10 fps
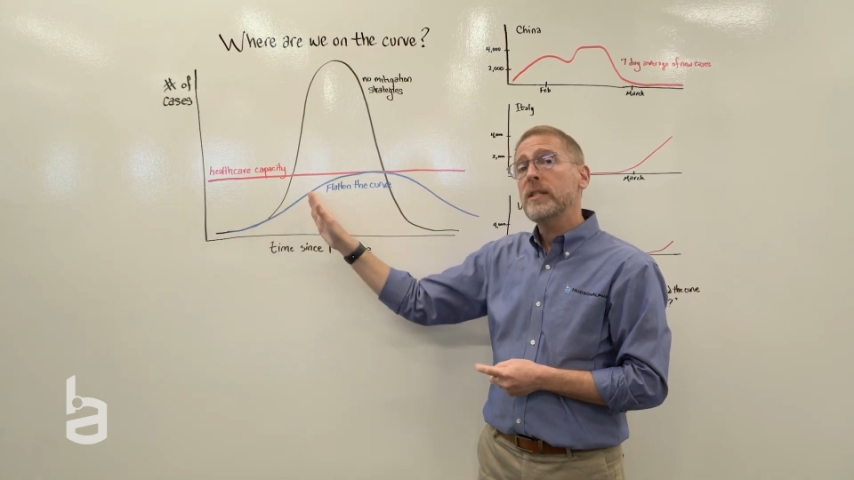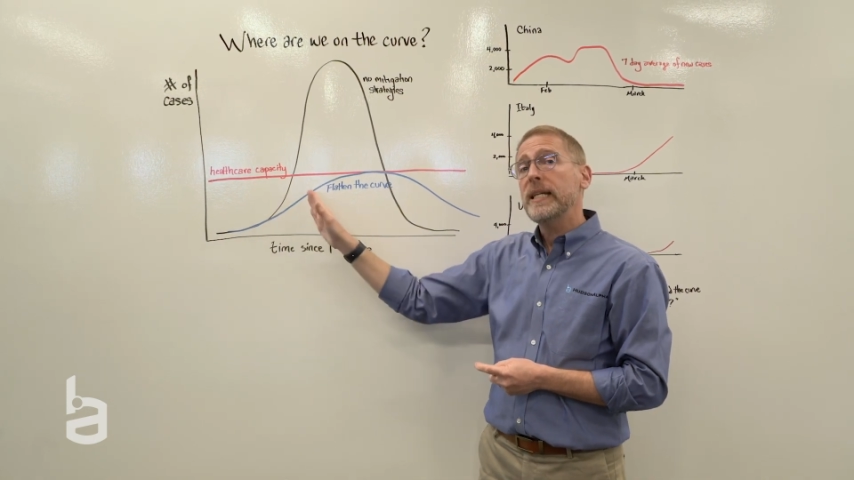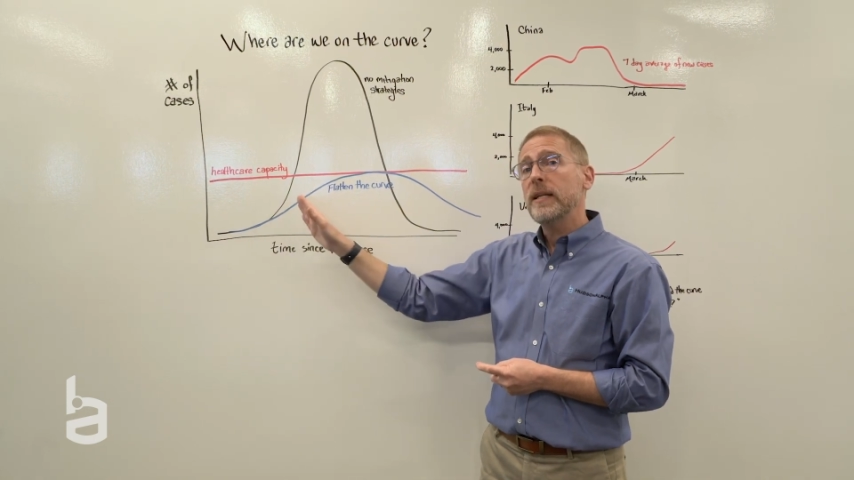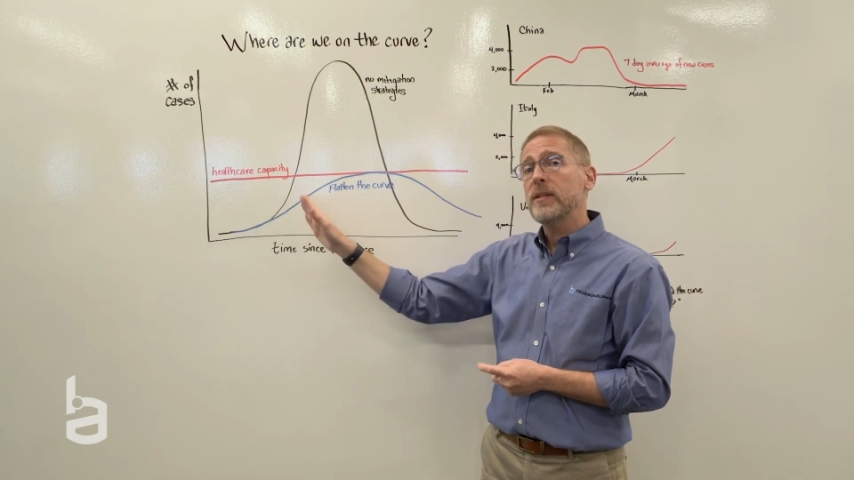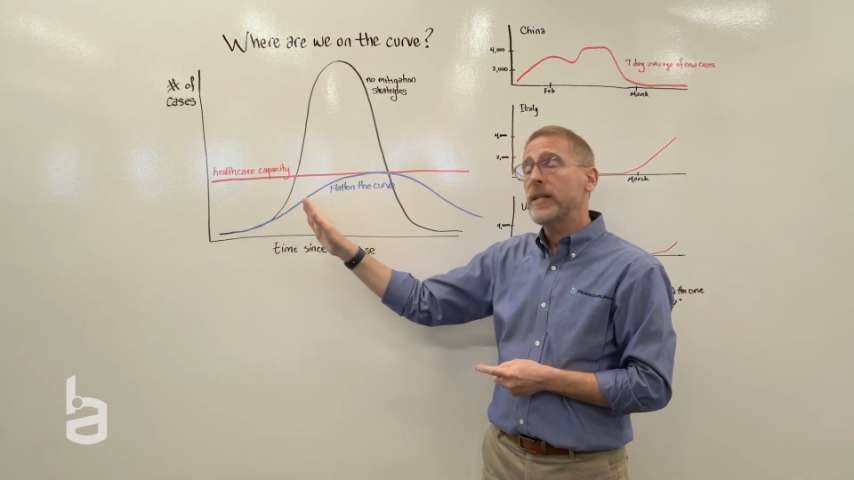to
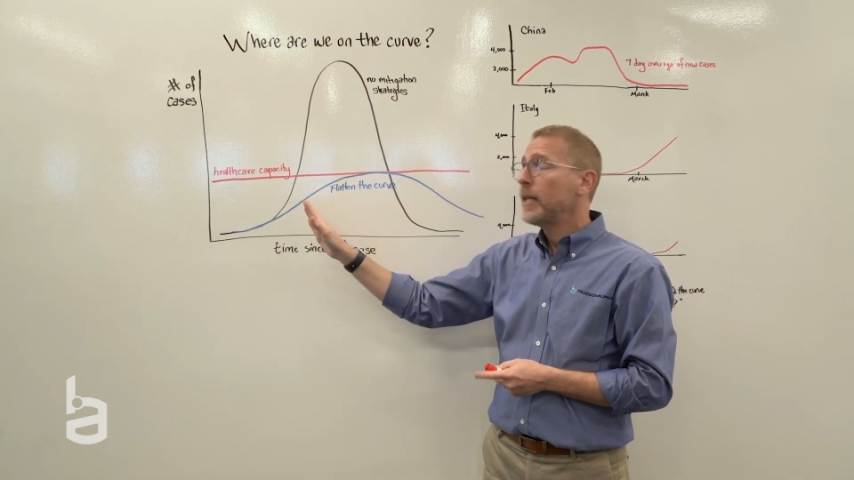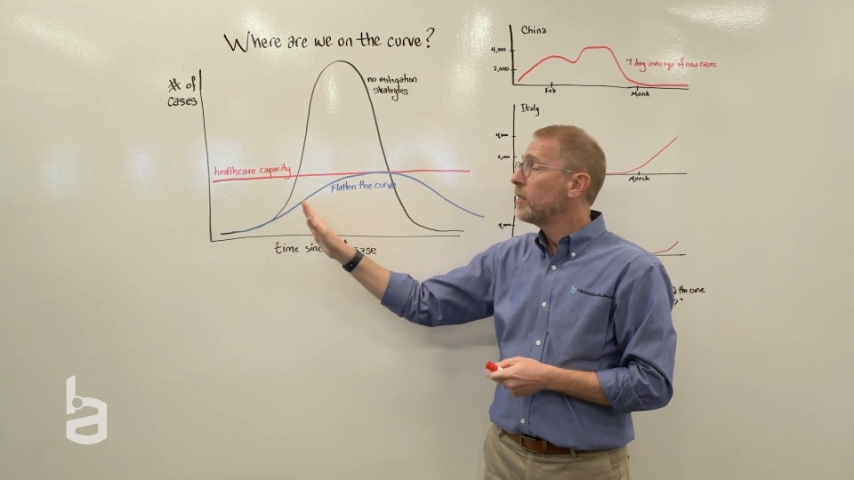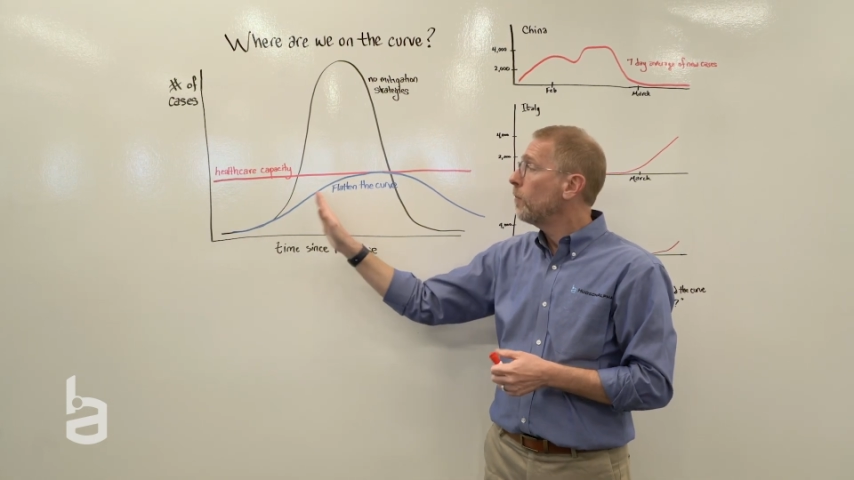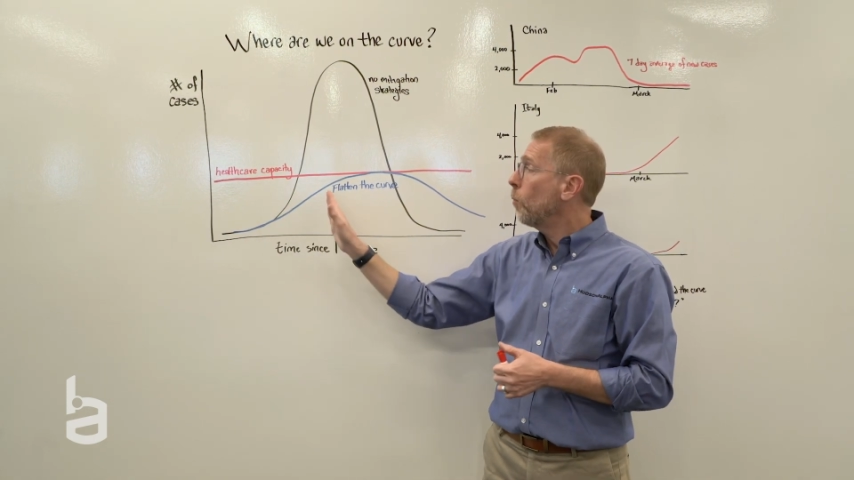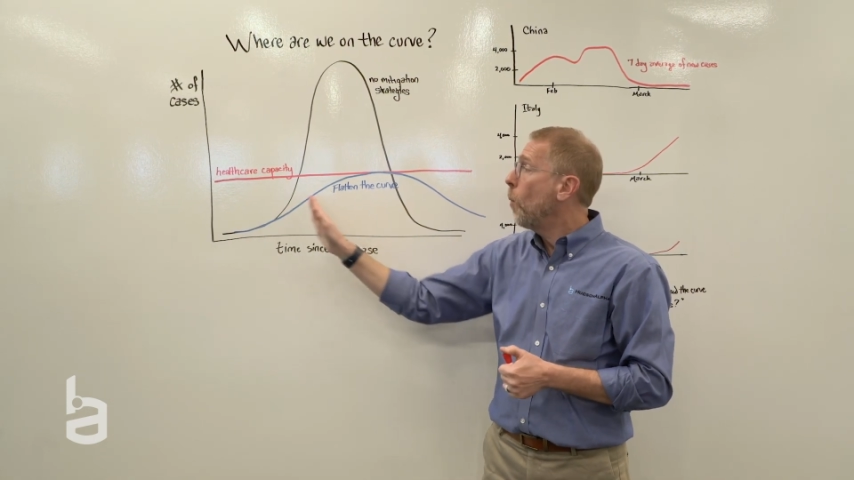get a
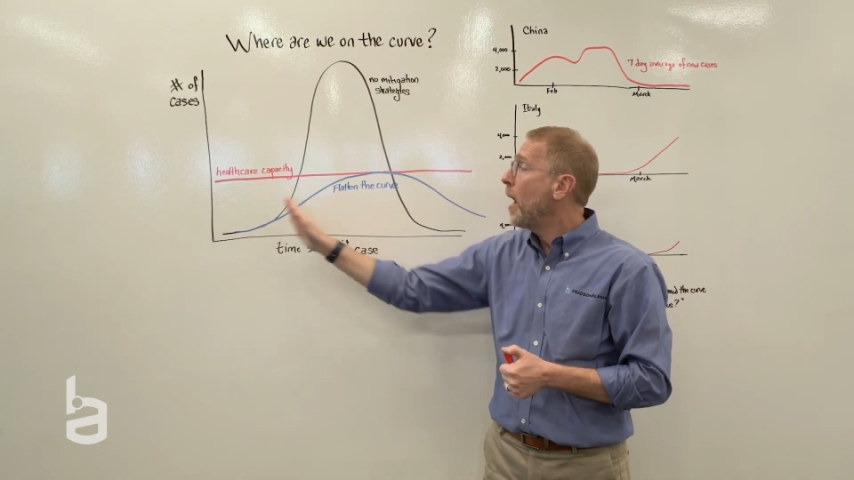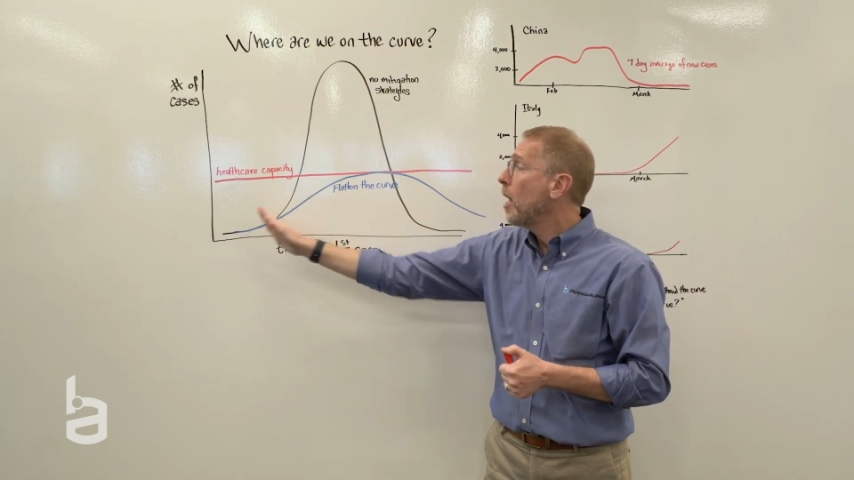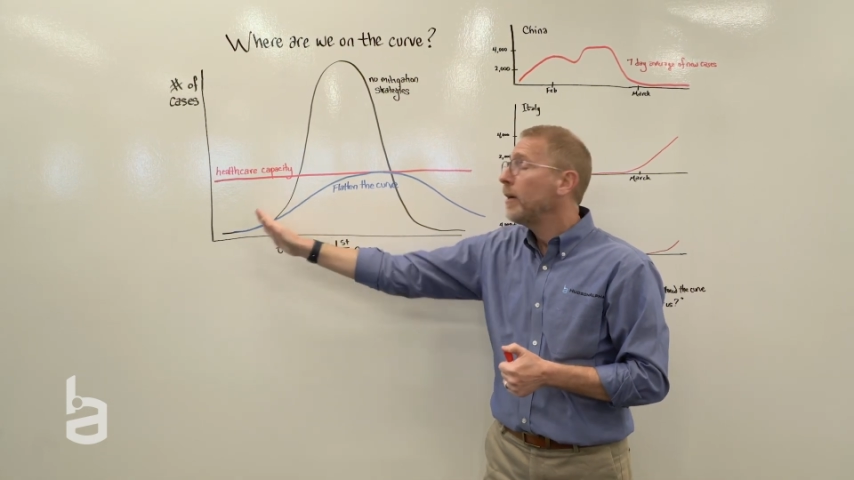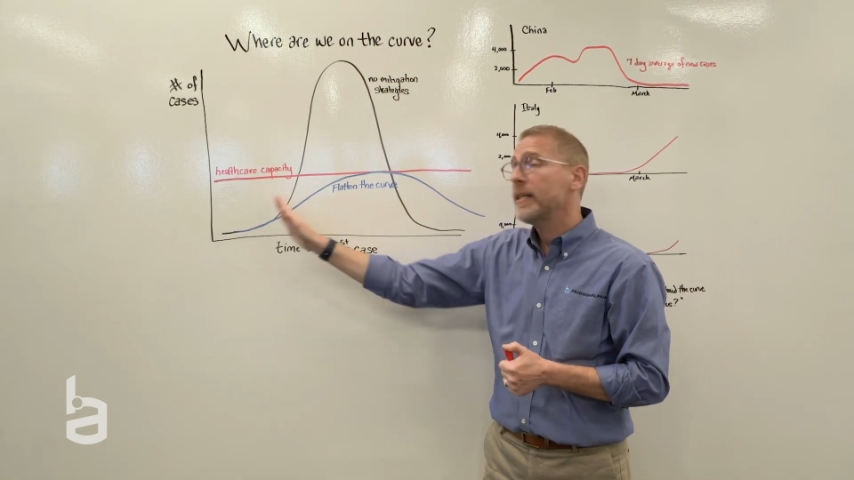sense of where